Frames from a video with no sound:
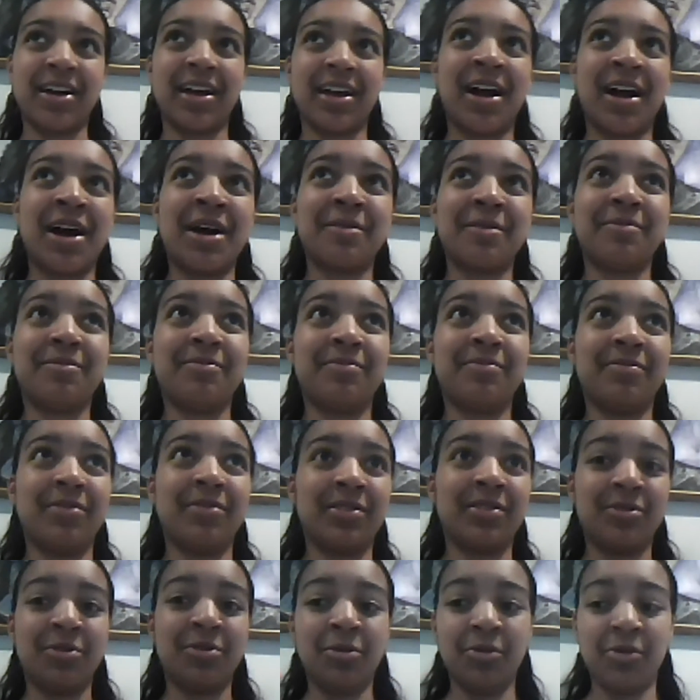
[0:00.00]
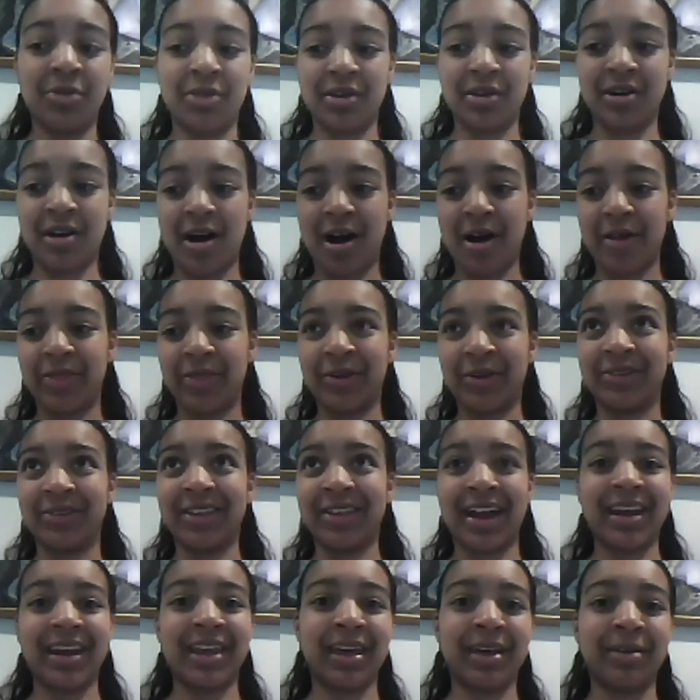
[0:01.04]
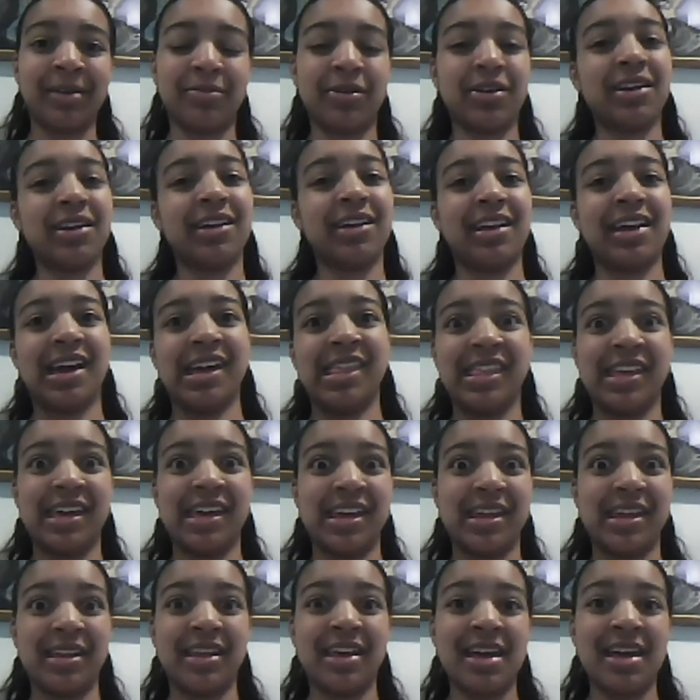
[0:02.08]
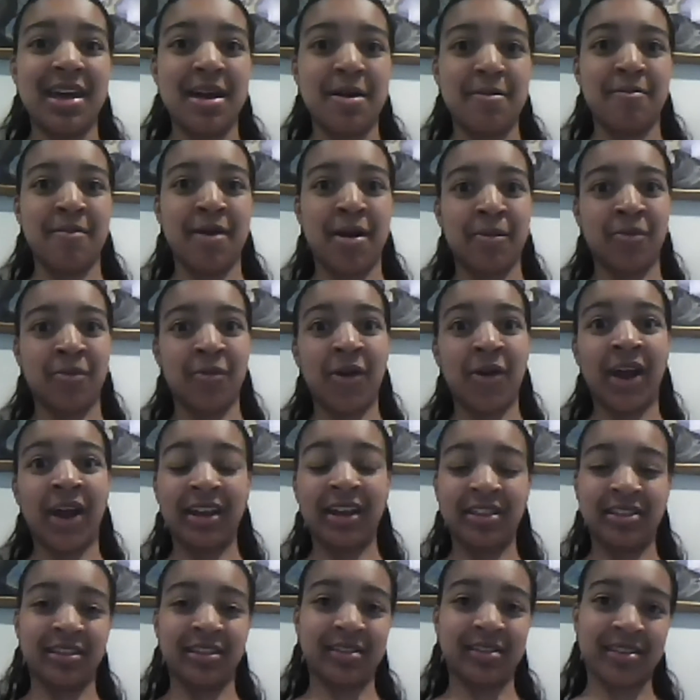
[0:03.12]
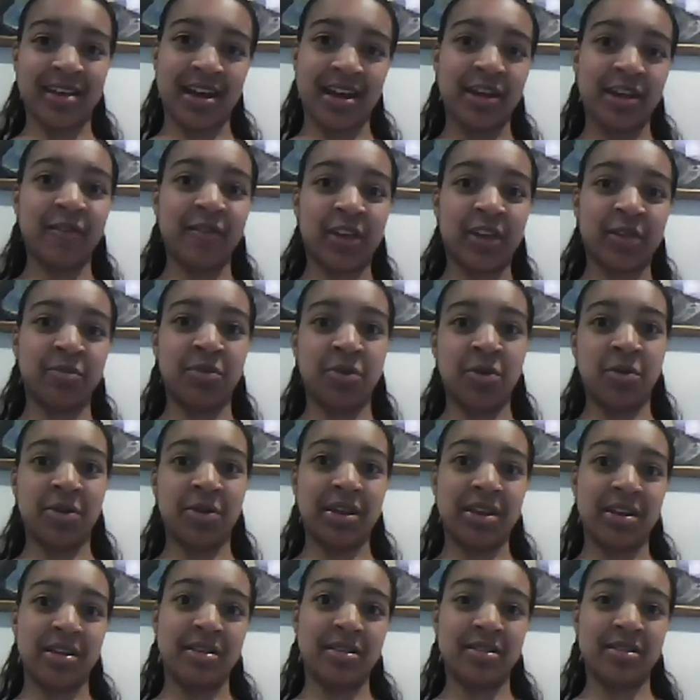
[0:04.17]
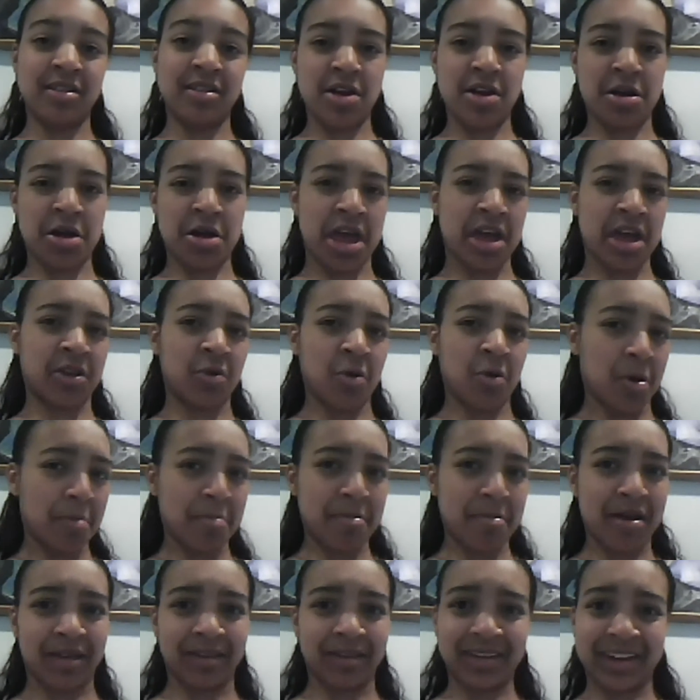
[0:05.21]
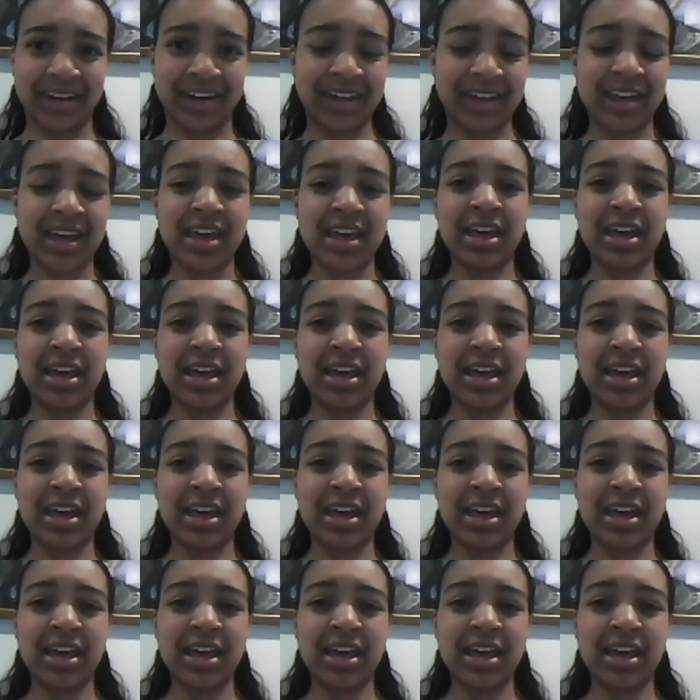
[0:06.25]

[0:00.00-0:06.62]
I got to the author signing part, and then my brain just kind of exploded and or melted.